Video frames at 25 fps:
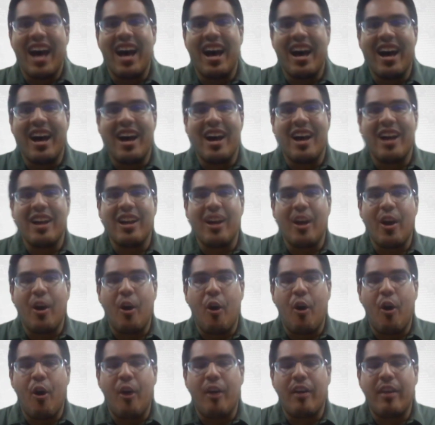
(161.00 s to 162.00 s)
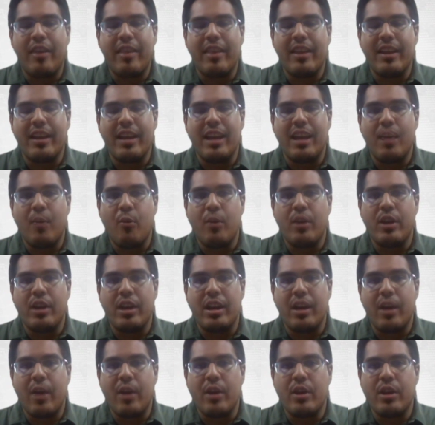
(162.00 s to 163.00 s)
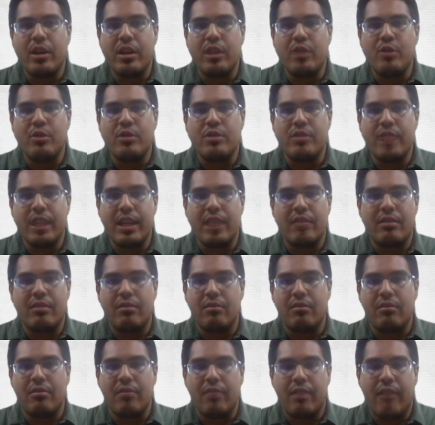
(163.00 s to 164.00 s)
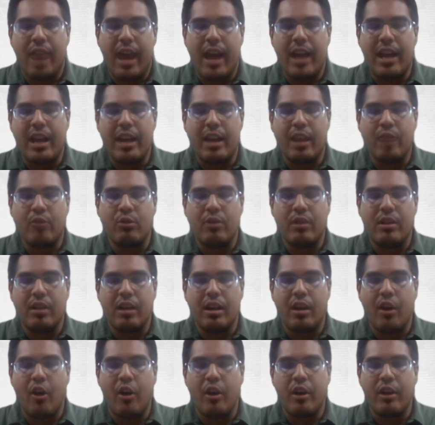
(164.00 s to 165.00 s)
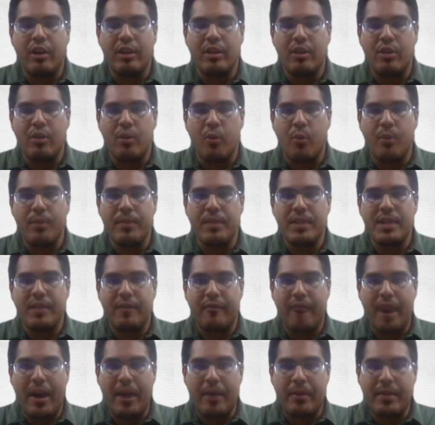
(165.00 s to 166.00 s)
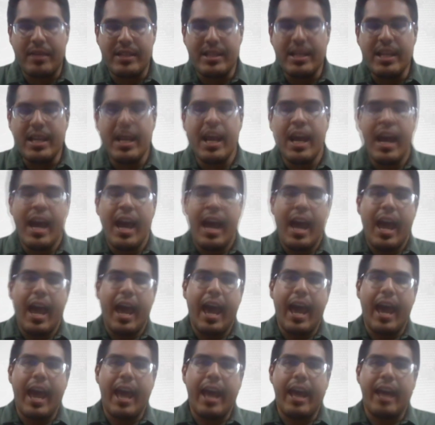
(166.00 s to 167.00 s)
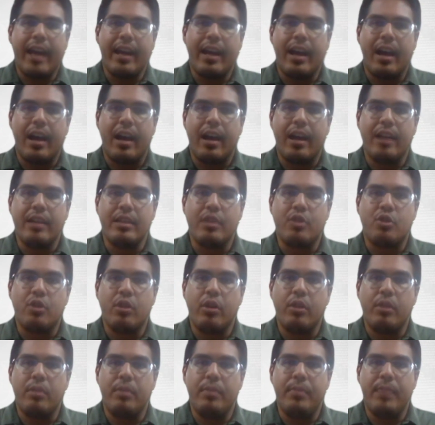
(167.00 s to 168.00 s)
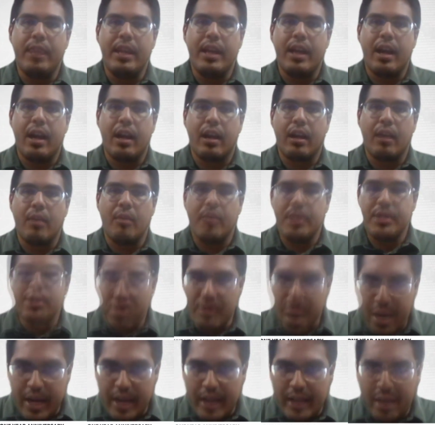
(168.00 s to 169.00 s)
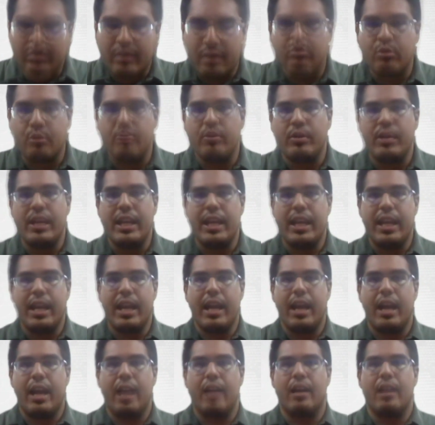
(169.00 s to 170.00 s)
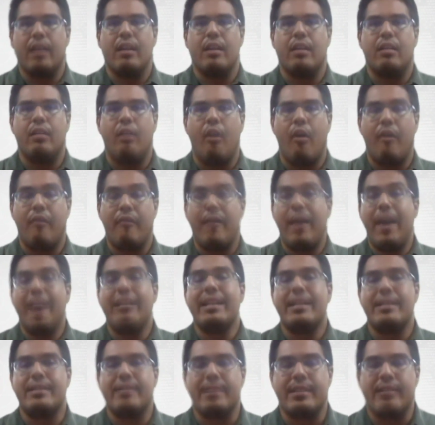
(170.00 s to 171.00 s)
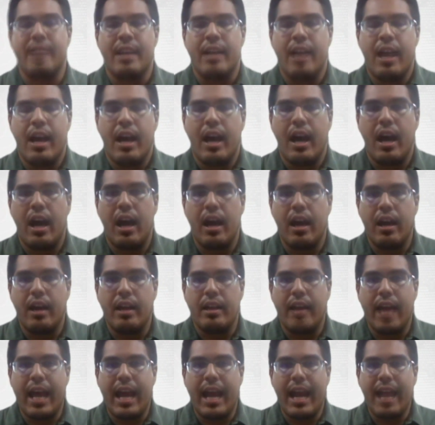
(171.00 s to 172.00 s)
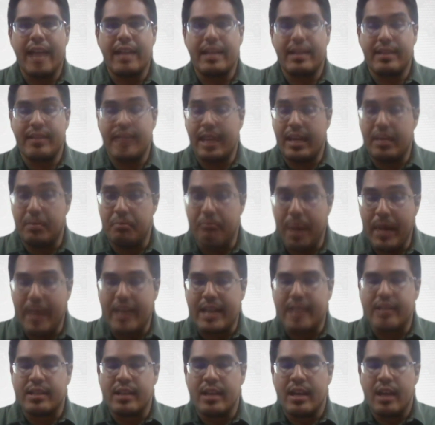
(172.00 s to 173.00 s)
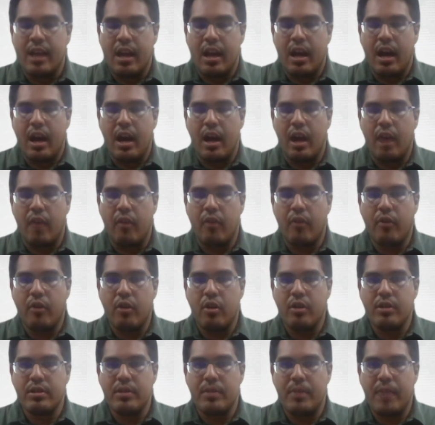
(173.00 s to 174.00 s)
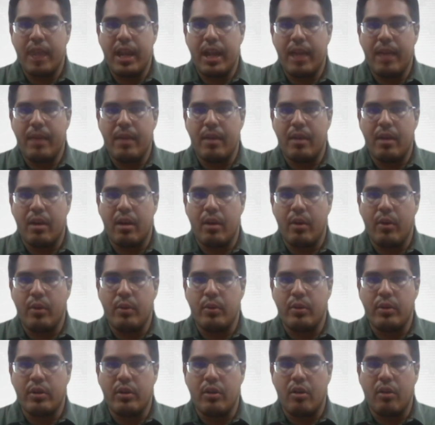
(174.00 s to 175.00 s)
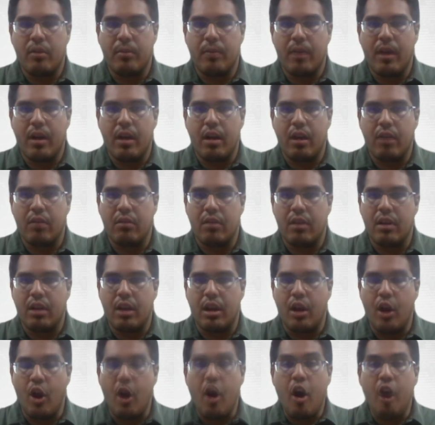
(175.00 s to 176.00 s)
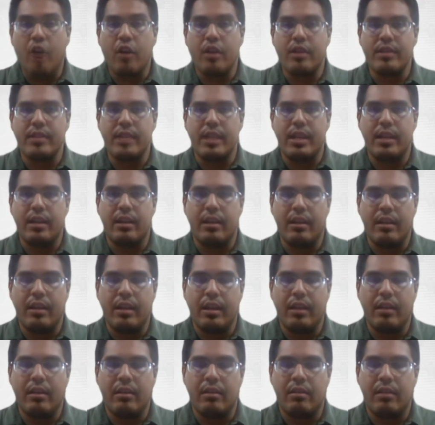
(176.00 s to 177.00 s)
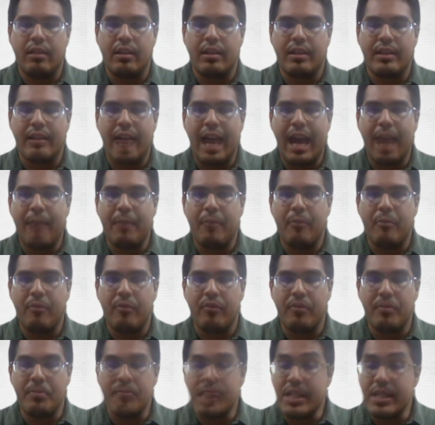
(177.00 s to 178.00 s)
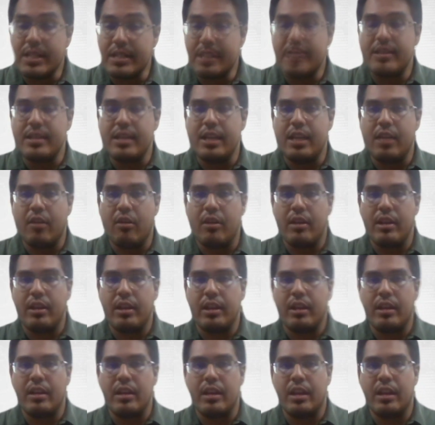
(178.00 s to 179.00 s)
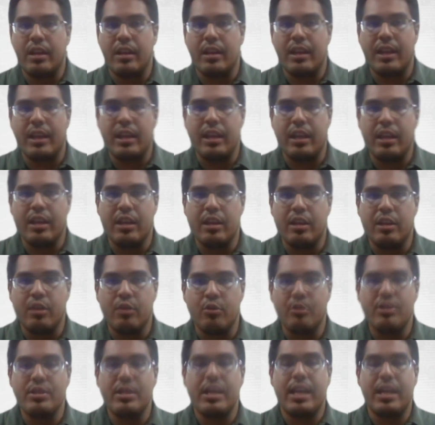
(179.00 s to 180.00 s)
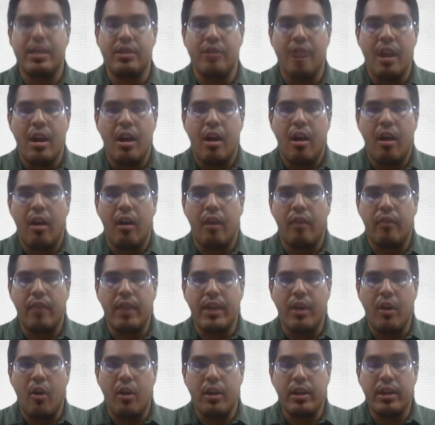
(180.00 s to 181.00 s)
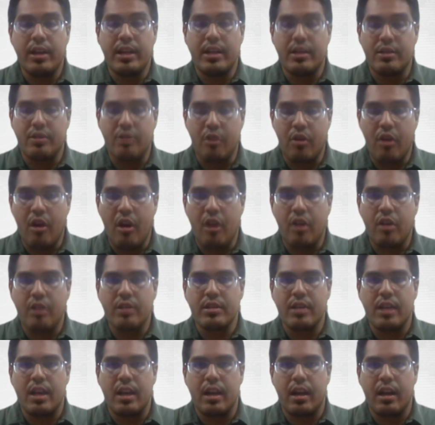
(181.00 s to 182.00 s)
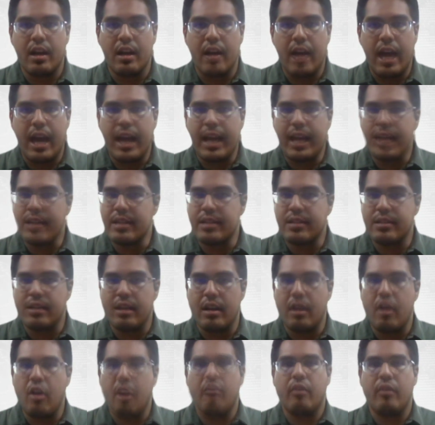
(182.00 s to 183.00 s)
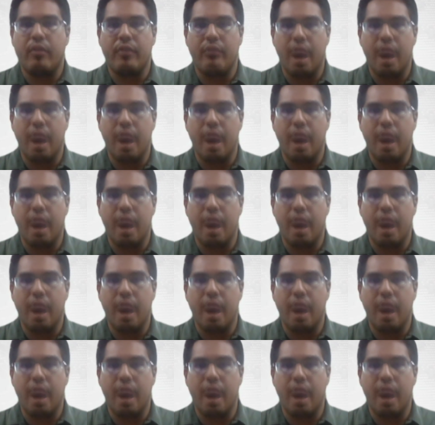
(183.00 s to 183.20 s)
or rather, they wouldn't they wouldn't use it to, to according to their whims and fancy and uh, it's going to be uh, commiserate to the uh, offense uh, that has taken place. Uh, of course, Ibrahim, uh, when we talk about laws in, in time of emergency or in, in, the, in the usage of the ordinance laws, I guess a lot